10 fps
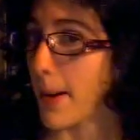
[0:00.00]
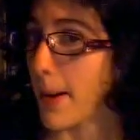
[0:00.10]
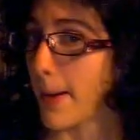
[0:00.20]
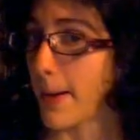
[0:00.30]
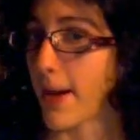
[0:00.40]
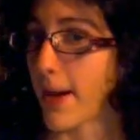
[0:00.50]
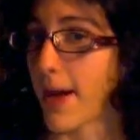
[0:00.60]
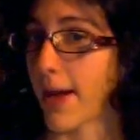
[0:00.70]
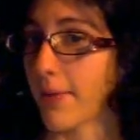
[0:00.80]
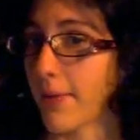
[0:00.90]
And
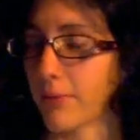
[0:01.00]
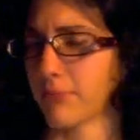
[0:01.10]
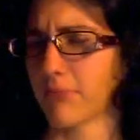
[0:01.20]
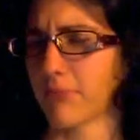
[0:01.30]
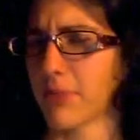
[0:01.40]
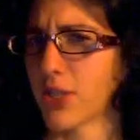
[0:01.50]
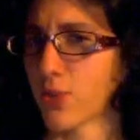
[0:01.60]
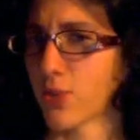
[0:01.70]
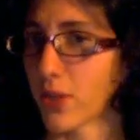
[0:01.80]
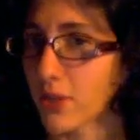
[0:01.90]
I mean, it's winter
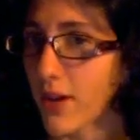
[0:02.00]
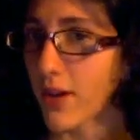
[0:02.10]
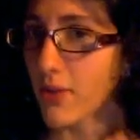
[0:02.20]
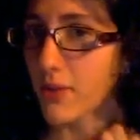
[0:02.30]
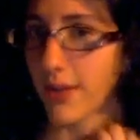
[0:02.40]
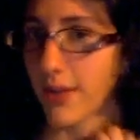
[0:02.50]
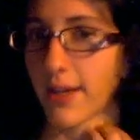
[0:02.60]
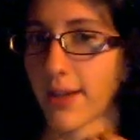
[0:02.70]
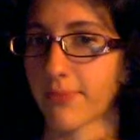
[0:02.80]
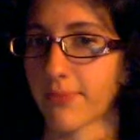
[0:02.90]
out.
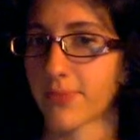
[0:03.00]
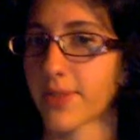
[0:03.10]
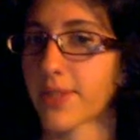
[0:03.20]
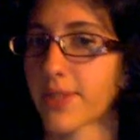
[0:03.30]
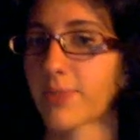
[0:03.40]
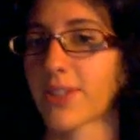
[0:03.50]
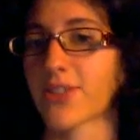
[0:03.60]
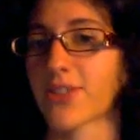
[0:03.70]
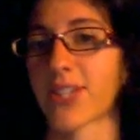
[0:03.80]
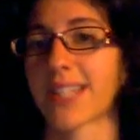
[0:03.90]
And this place just
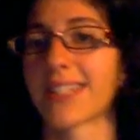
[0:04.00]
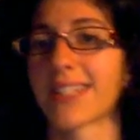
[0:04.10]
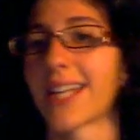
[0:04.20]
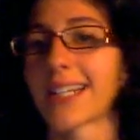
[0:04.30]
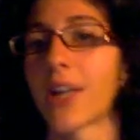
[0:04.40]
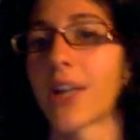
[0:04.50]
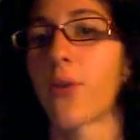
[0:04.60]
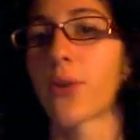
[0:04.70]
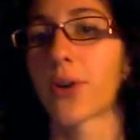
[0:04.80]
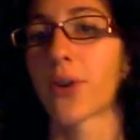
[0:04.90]
gets decked out for
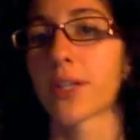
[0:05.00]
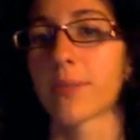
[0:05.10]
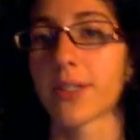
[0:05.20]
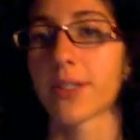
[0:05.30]
Christmas.